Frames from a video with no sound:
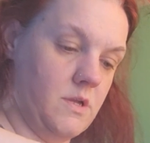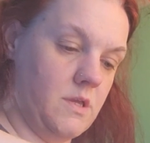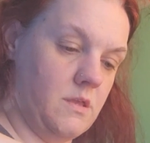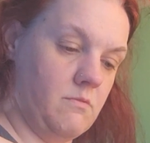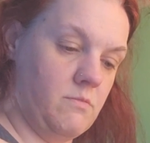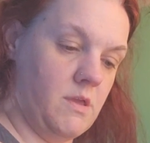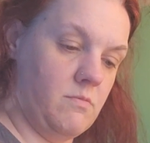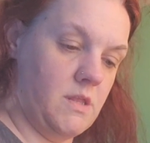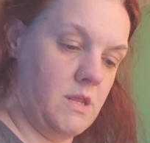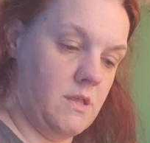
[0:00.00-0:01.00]
give me a
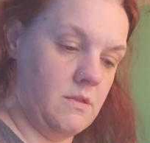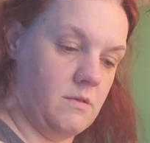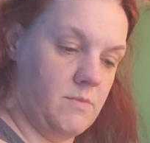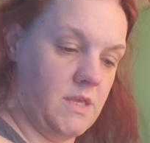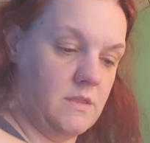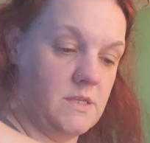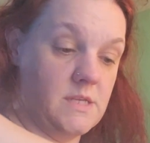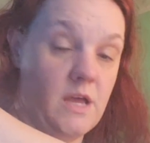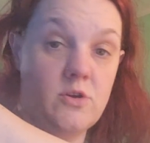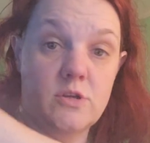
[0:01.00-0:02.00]
minute and let me get these
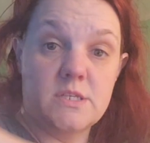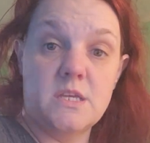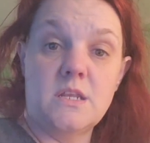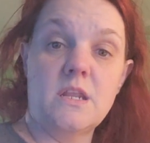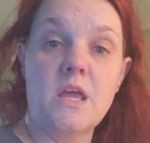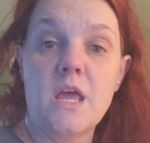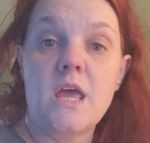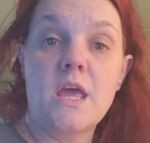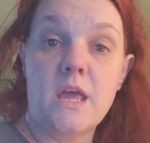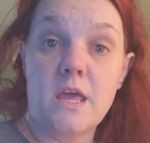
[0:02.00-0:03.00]
eye hooks in,
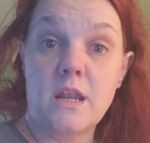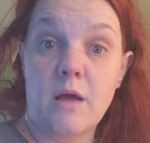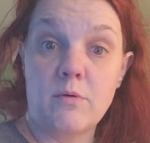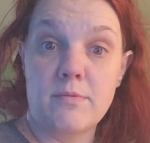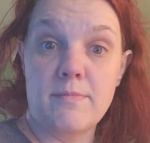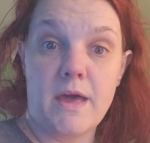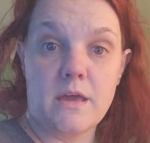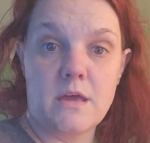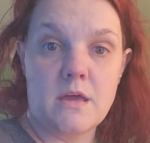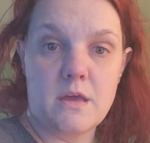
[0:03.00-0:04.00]
and I will be back.